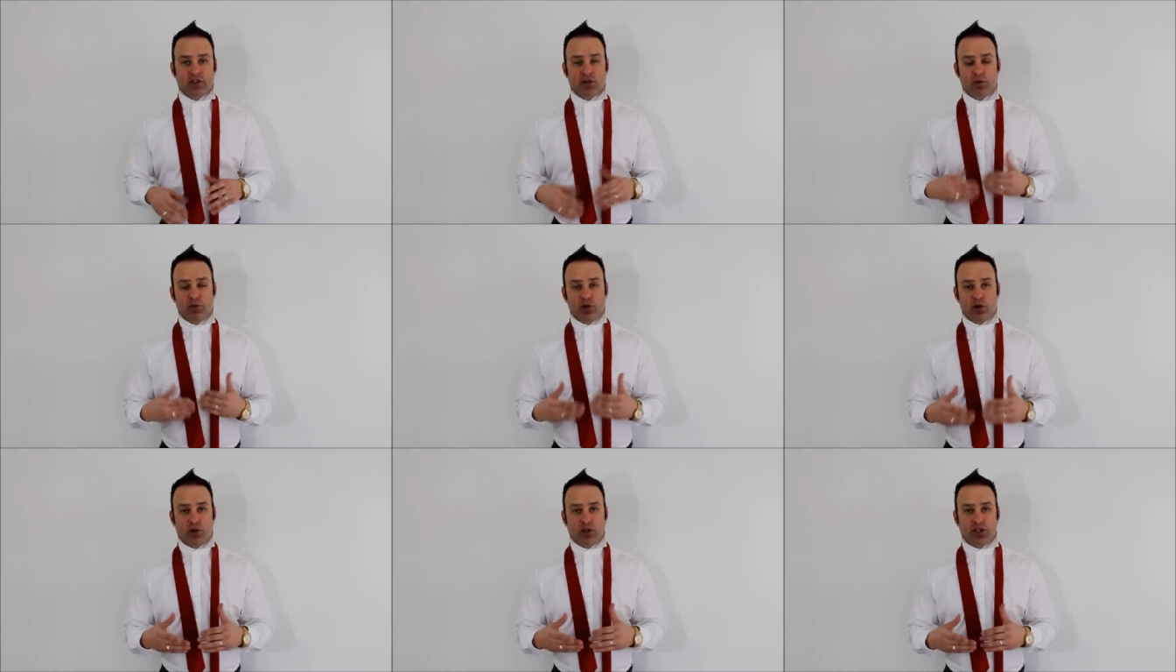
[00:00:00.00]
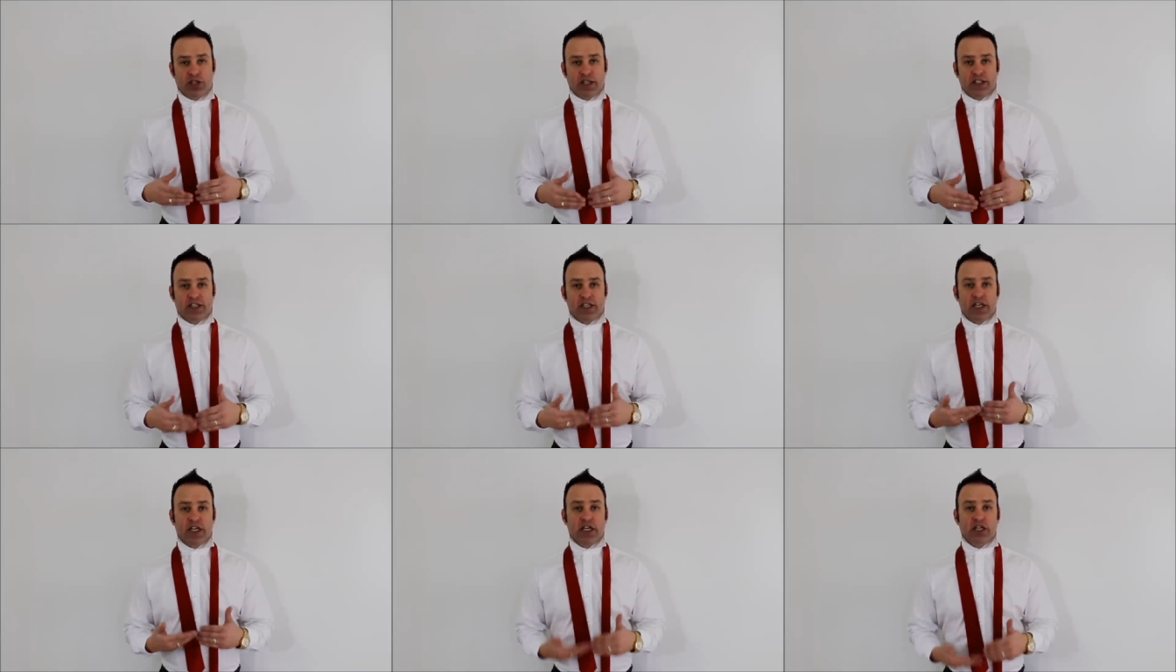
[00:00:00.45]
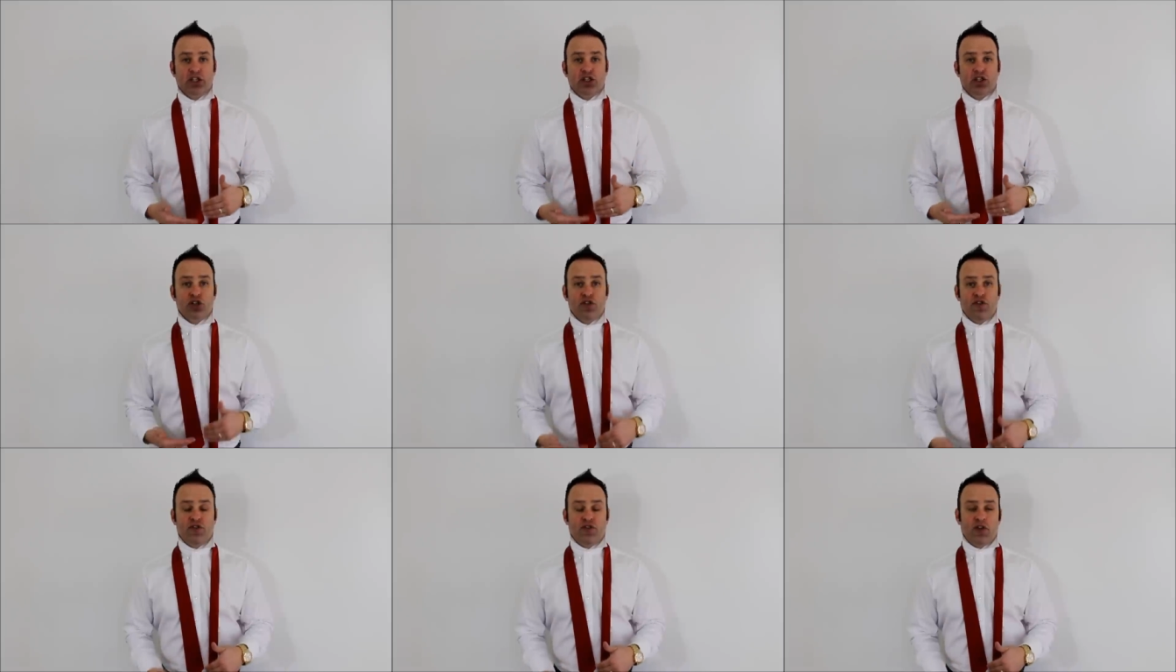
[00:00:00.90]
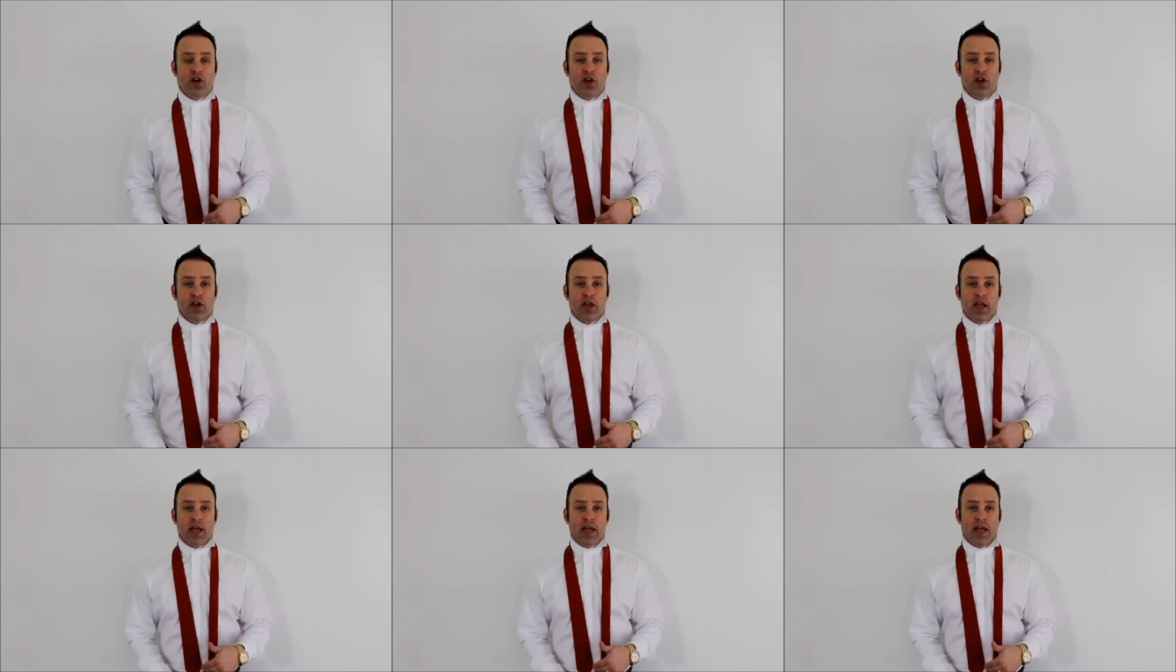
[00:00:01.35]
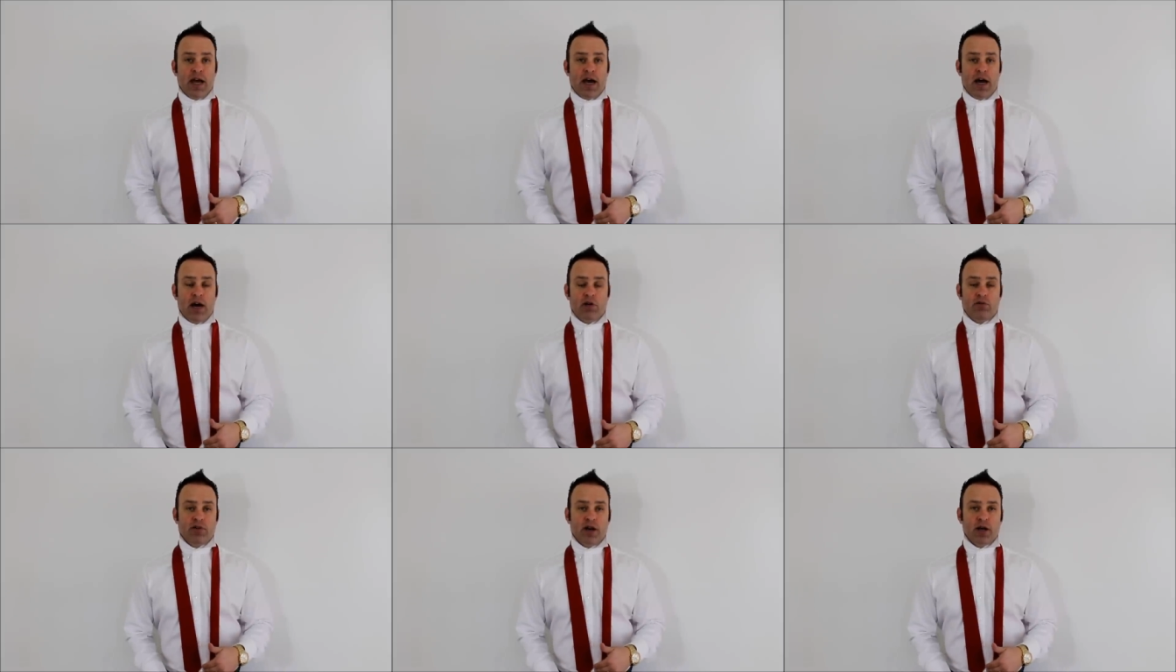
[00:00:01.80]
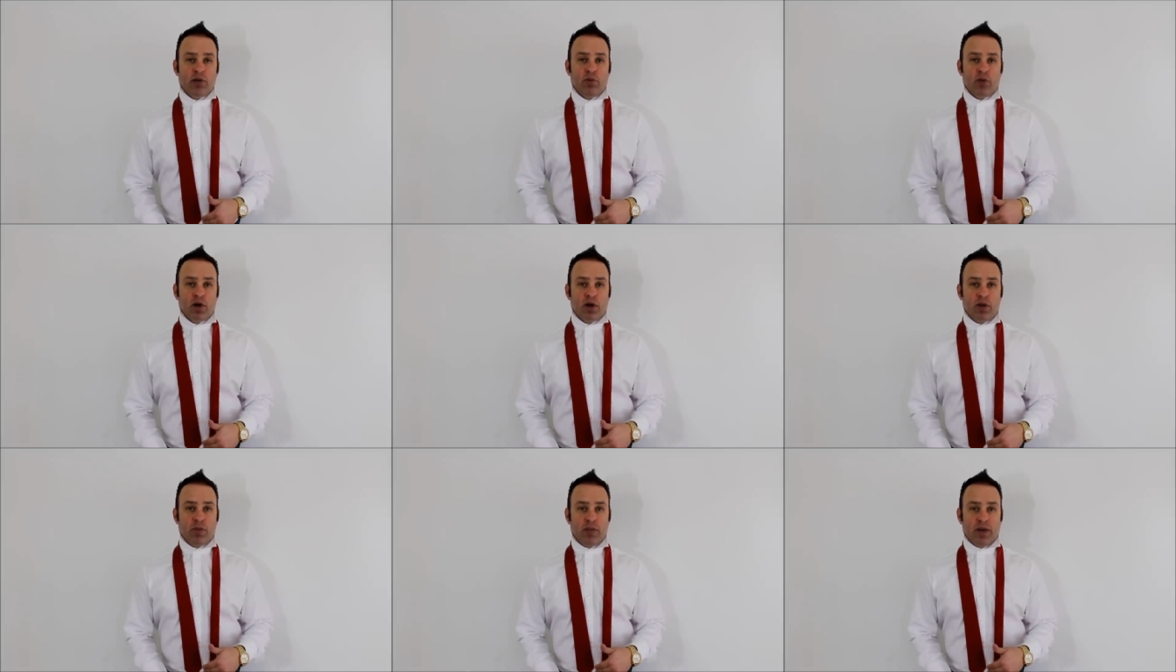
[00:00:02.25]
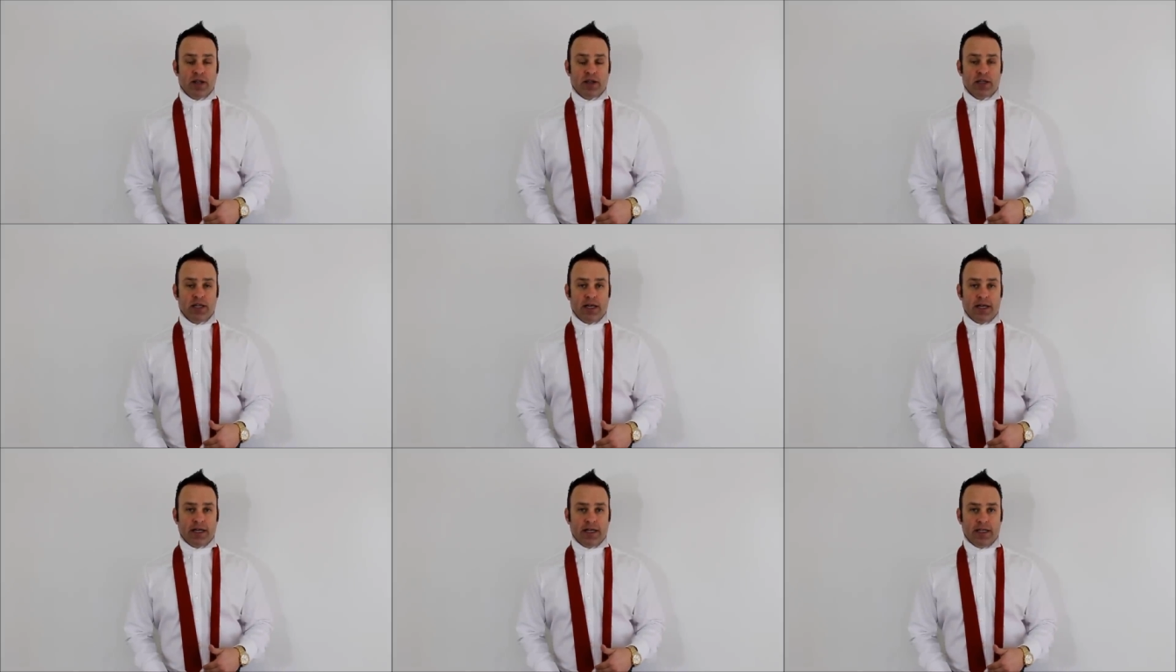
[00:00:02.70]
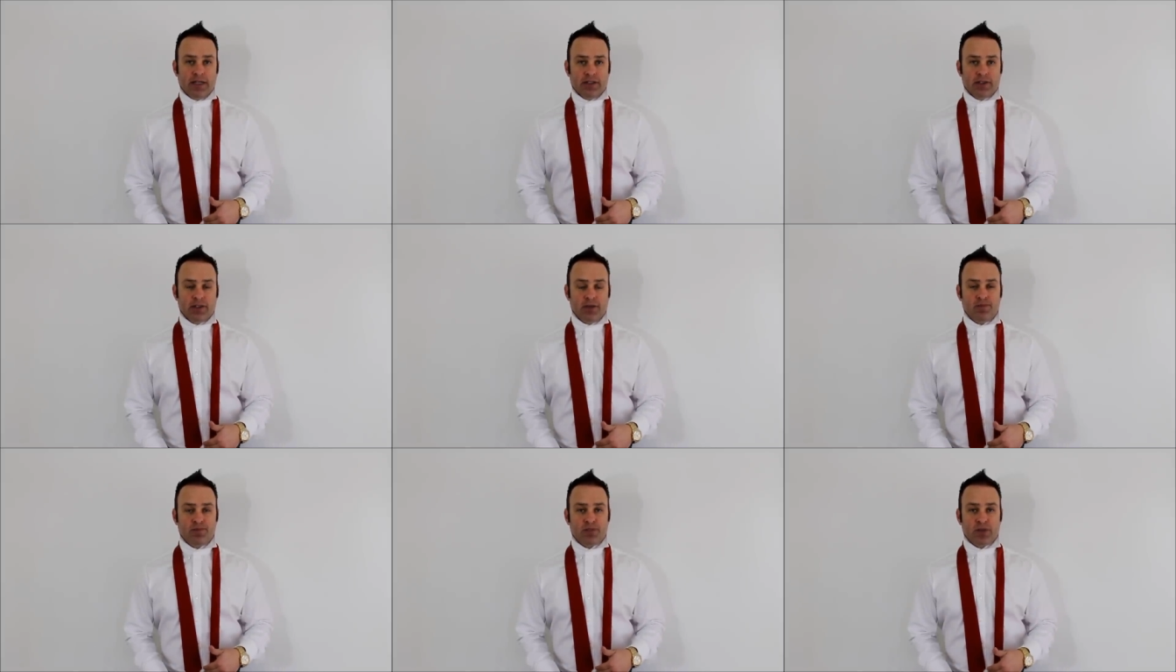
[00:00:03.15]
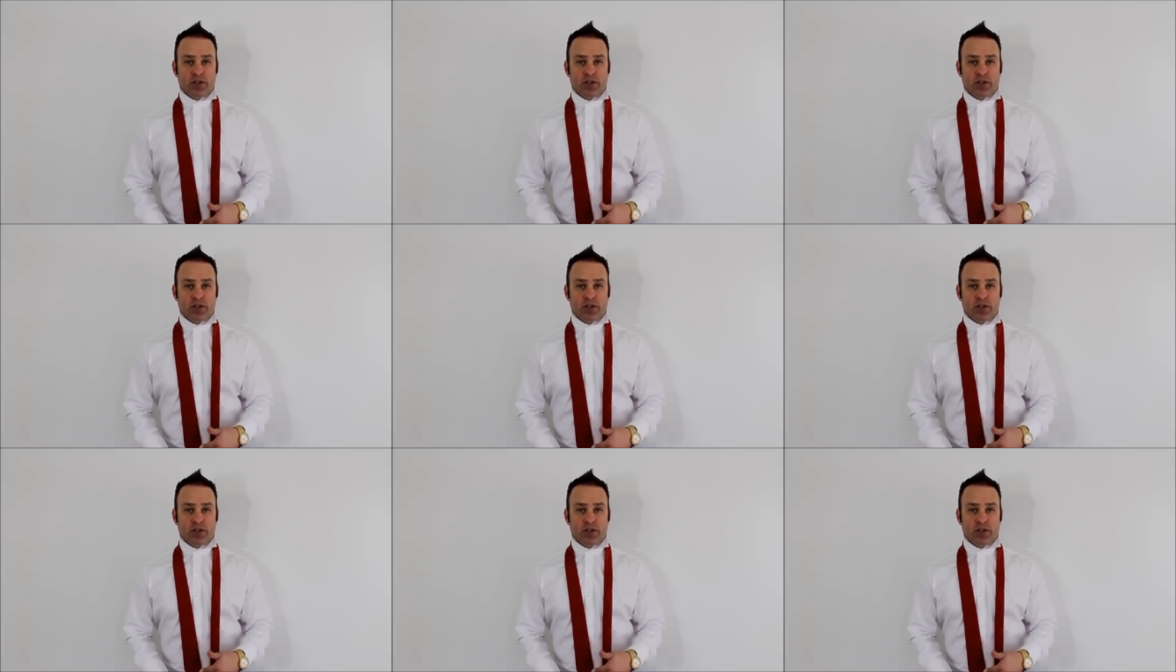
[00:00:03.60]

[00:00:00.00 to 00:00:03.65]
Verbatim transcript: so when you adjust it, it should fall uh, right where your belt line is.